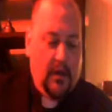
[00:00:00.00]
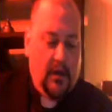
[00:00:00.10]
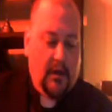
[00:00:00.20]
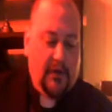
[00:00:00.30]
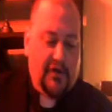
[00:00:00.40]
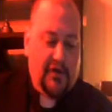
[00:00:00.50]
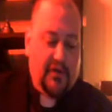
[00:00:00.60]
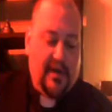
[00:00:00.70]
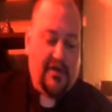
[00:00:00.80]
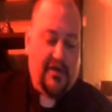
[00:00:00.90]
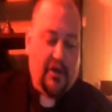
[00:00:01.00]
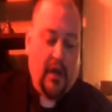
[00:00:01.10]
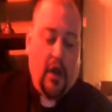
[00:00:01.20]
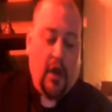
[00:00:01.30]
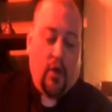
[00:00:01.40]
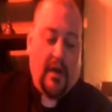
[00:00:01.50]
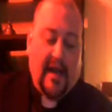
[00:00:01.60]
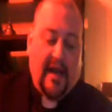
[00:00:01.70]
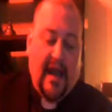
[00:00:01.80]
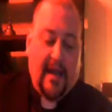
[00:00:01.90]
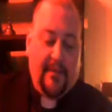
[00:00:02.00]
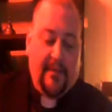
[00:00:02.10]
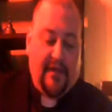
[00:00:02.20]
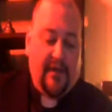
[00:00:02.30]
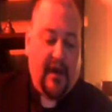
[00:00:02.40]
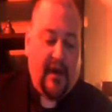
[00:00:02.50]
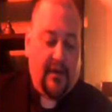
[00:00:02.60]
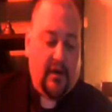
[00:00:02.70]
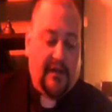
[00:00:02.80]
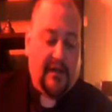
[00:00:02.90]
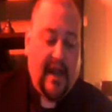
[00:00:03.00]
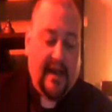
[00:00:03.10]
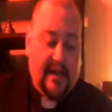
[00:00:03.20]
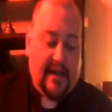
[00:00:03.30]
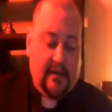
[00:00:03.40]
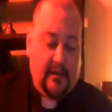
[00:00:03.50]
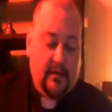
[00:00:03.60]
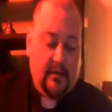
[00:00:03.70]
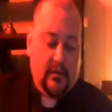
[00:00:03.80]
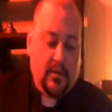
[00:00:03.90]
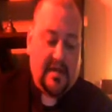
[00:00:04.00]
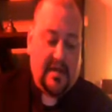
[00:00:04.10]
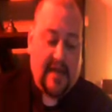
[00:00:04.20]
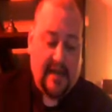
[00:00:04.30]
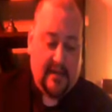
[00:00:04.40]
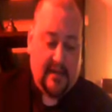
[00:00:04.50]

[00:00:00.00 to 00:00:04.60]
Verse 22, when Ham, the father of Canaan, was seen